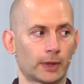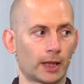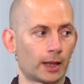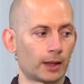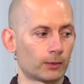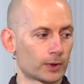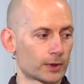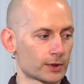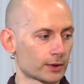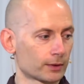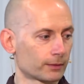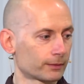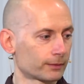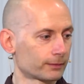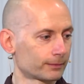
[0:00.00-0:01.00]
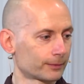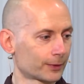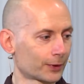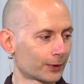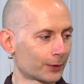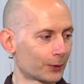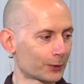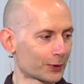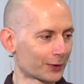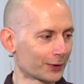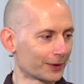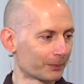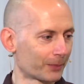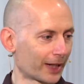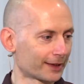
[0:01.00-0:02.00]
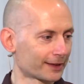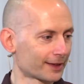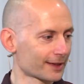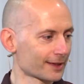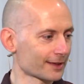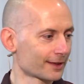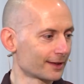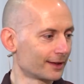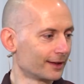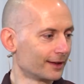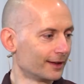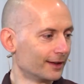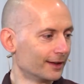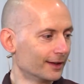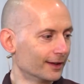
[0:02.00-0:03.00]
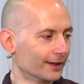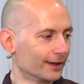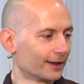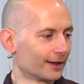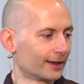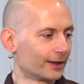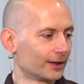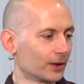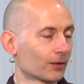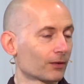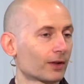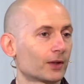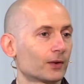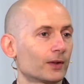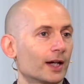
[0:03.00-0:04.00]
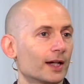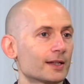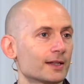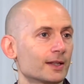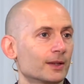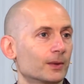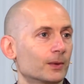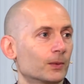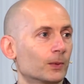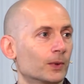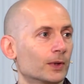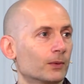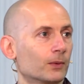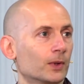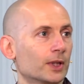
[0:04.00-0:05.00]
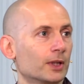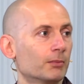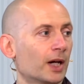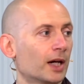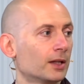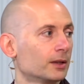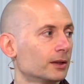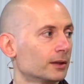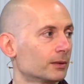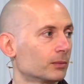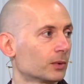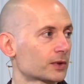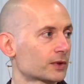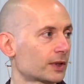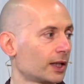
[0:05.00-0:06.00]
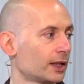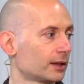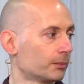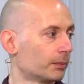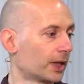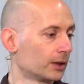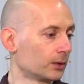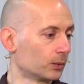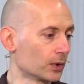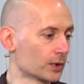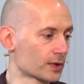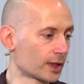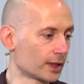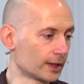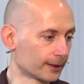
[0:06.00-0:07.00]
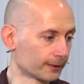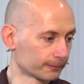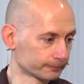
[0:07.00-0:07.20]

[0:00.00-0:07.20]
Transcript: hours of cushion practice, not recognizing what state the mind was in.